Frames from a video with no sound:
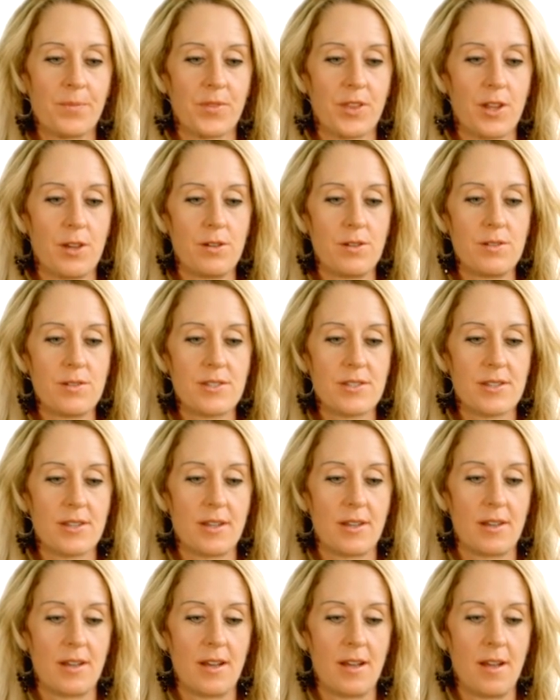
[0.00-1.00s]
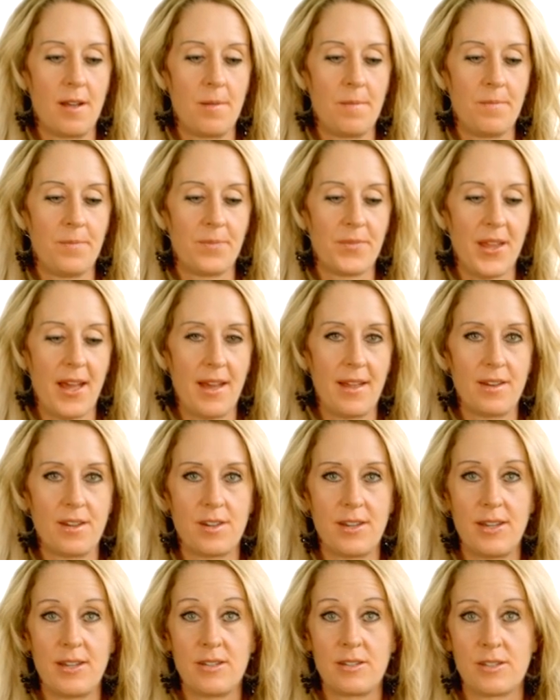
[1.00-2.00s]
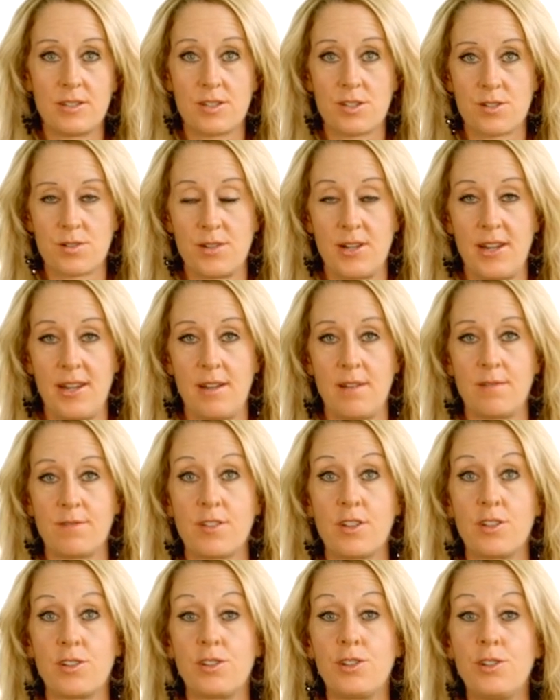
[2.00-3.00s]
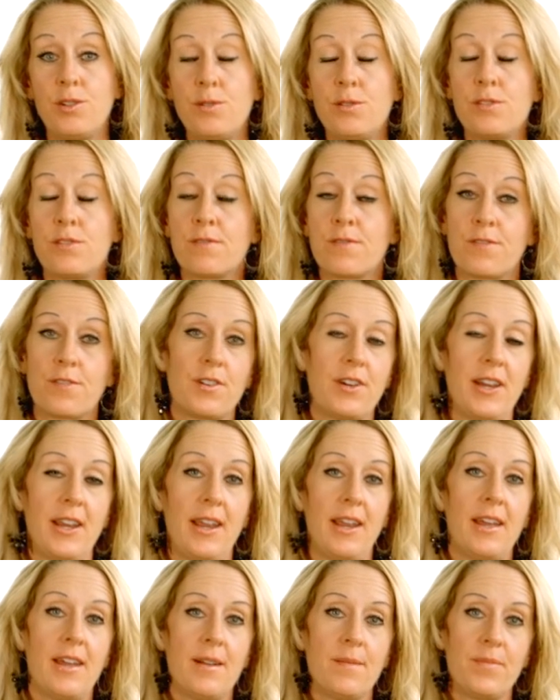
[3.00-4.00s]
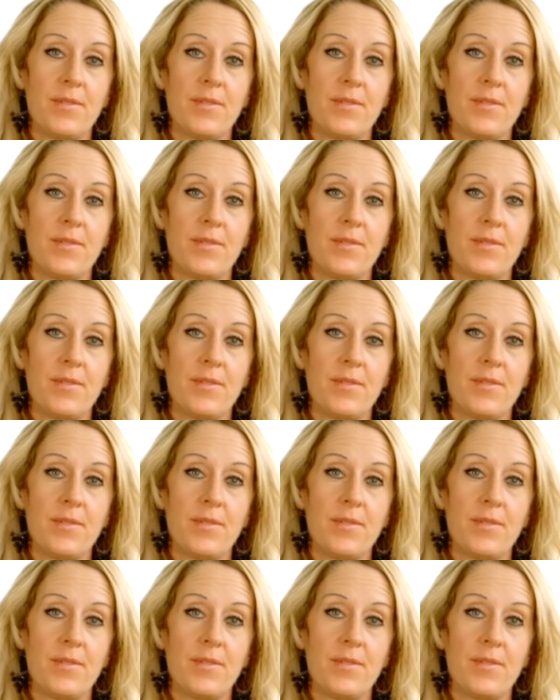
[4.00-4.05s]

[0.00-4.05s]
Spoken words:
that industry of gluten-free